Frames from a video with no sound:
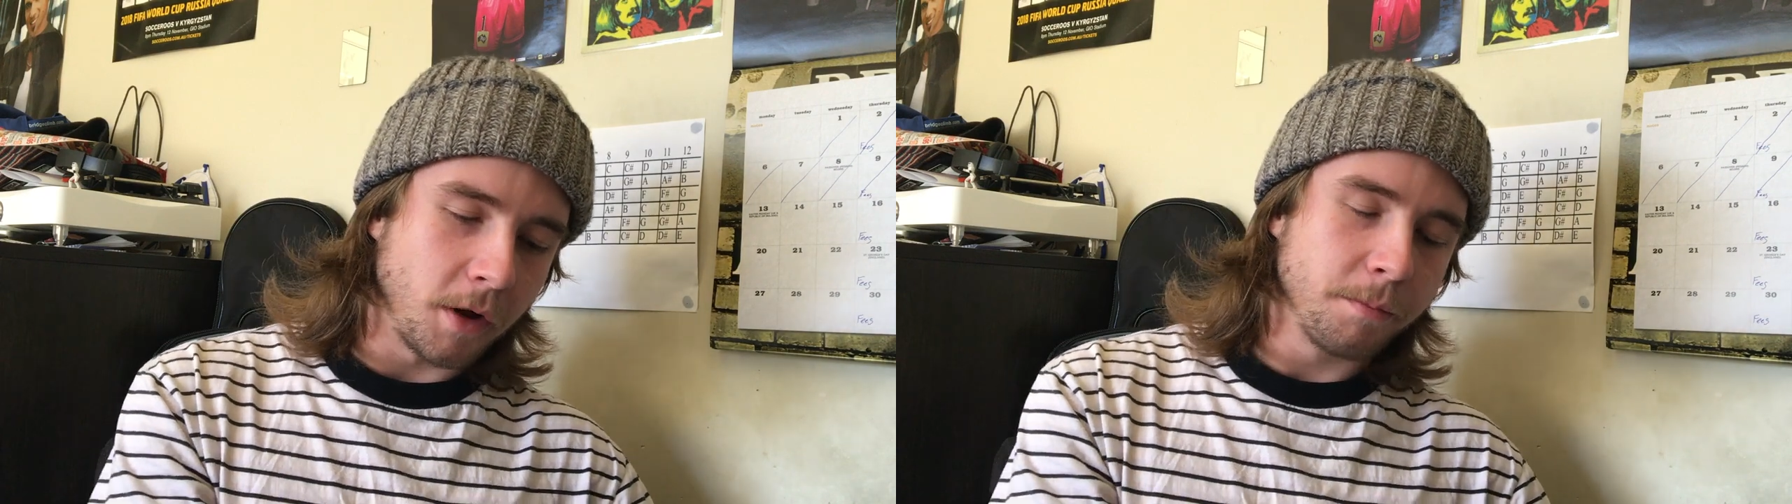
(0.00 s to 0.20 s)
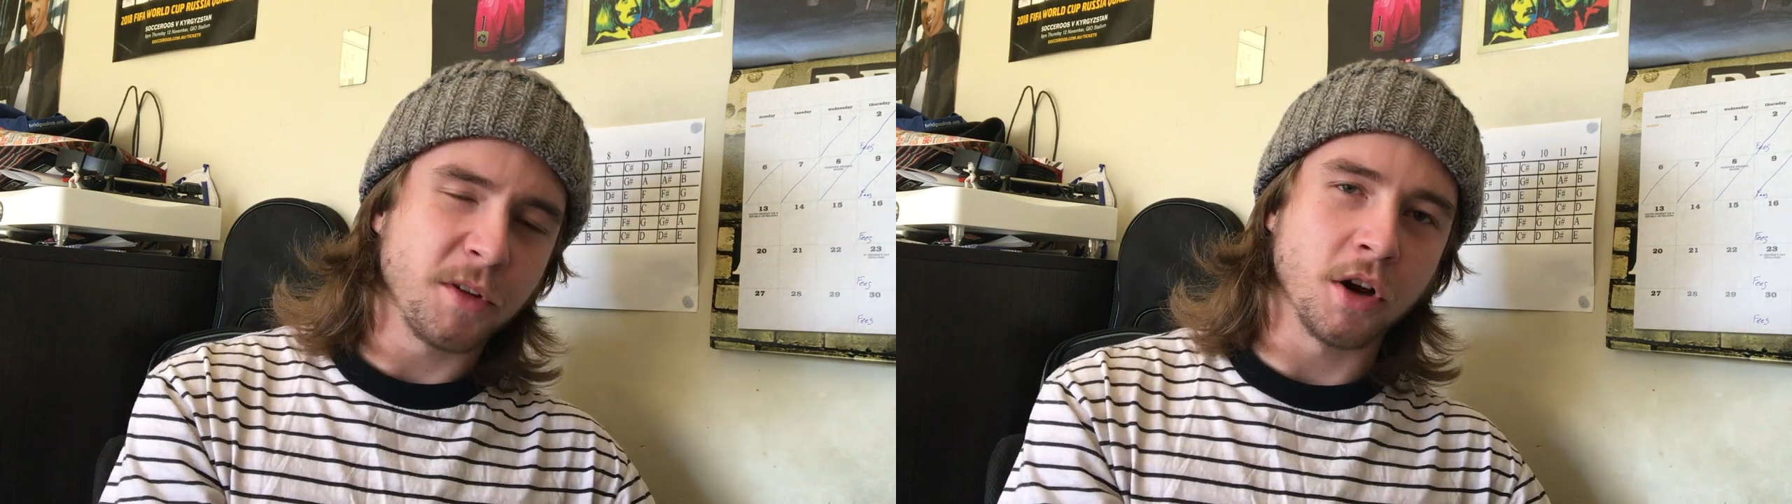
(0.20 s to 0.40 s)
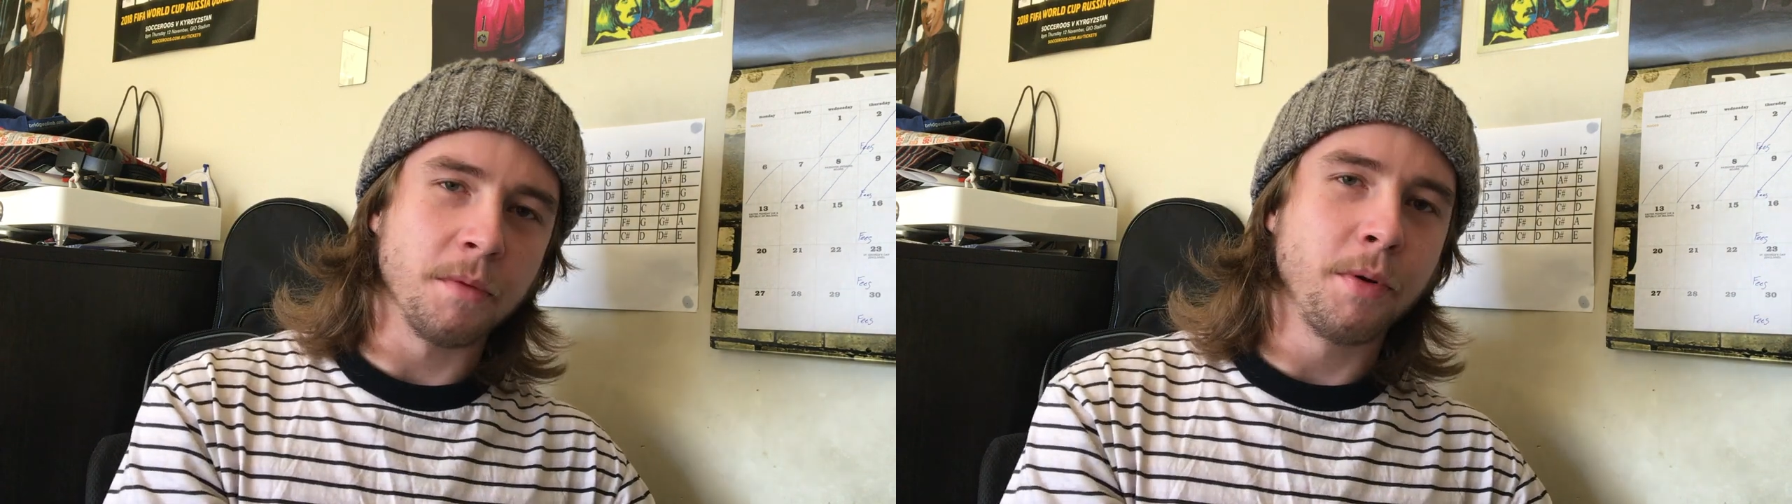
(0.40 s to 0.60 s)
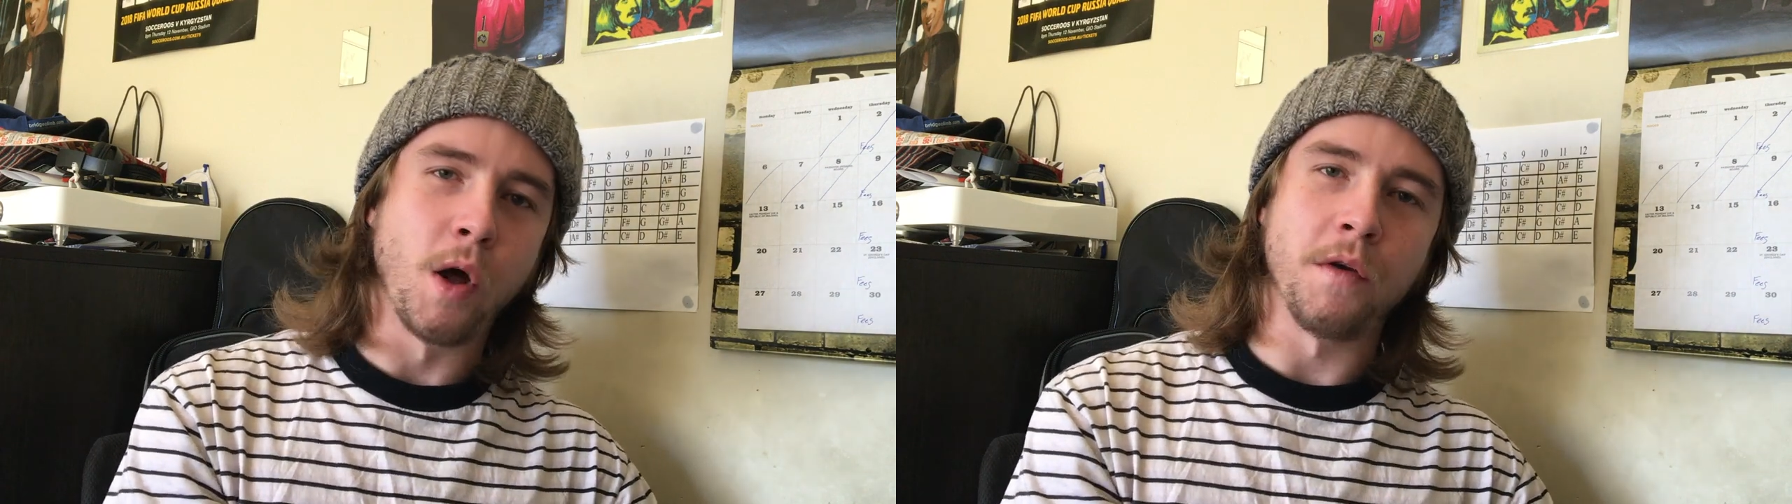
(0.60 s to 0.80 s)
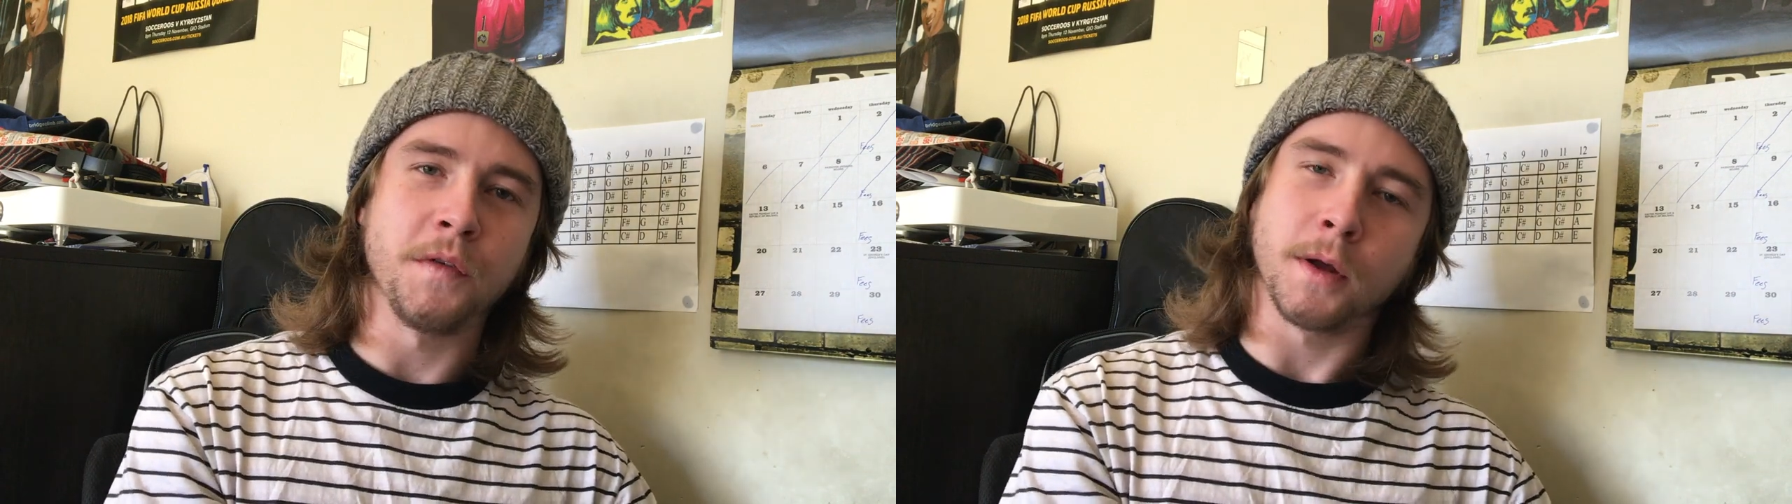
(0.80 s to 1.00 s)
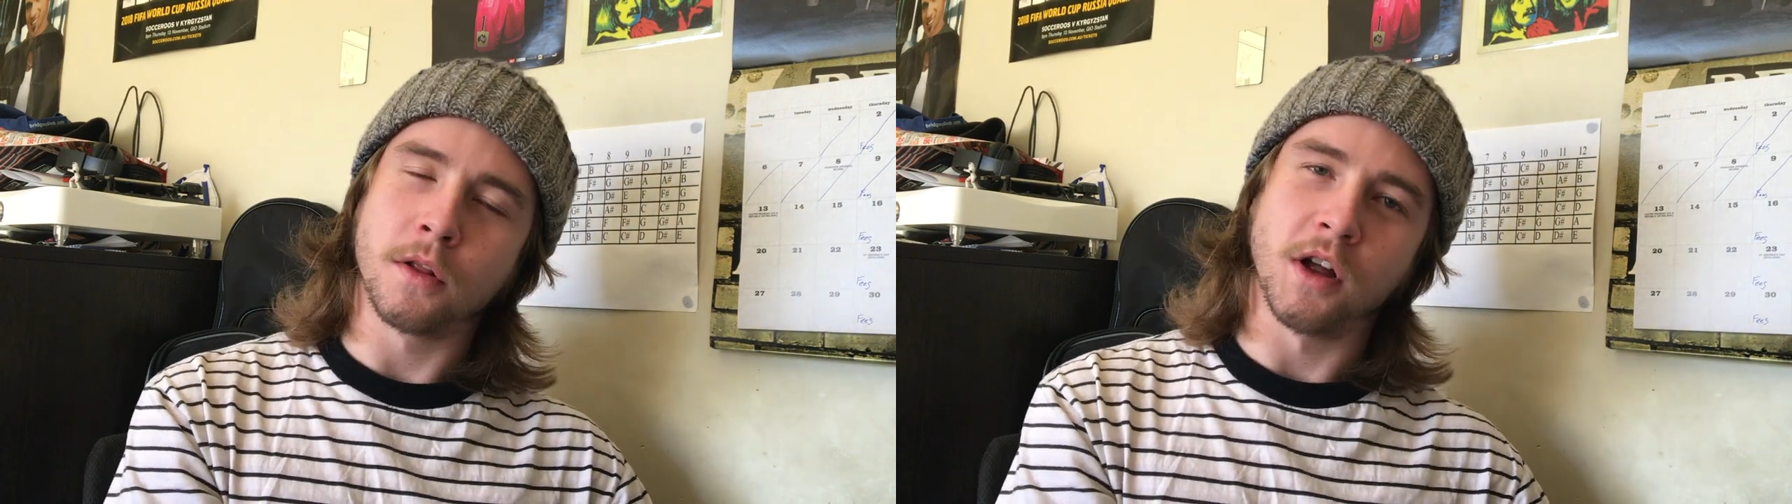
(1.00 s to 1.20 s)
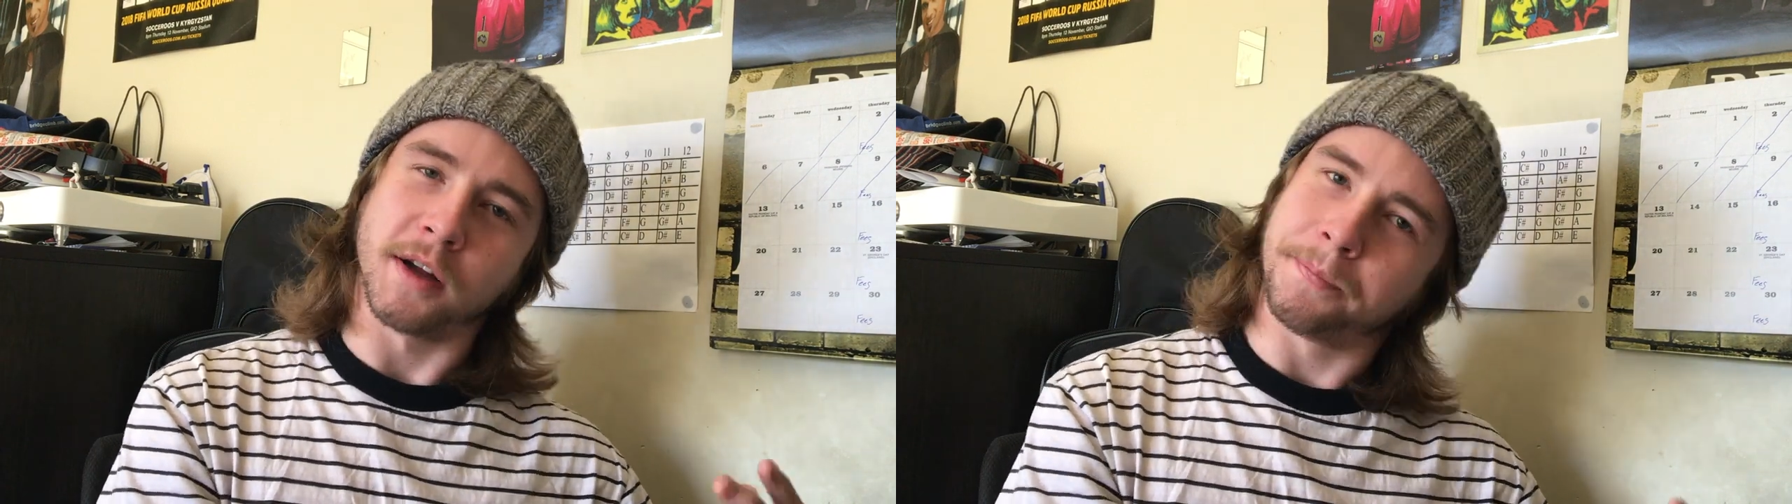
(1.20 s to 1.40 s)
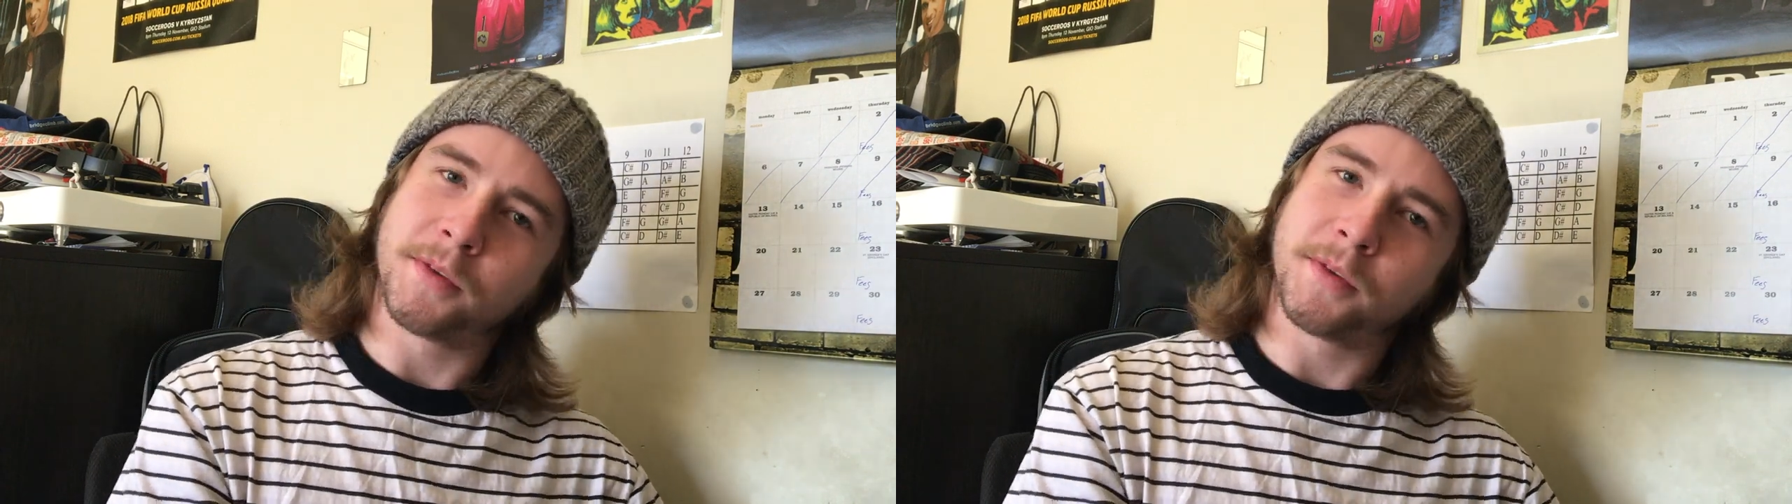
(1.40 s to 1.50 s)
You know, perfect like